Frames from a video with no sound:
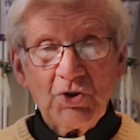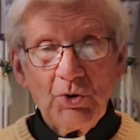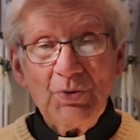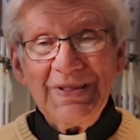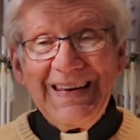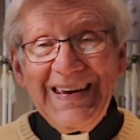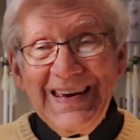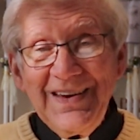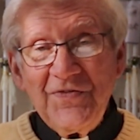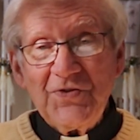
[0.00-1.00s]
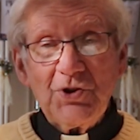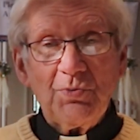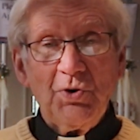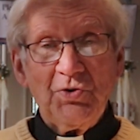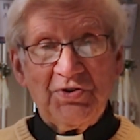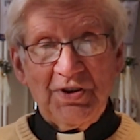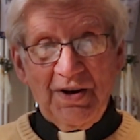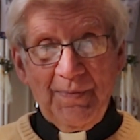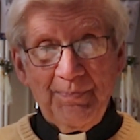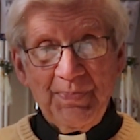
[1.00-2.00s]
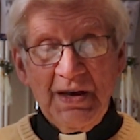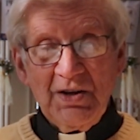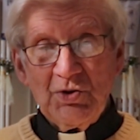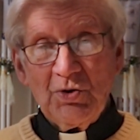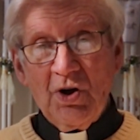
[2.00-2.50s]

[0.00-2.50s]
to leave Jerusalem, to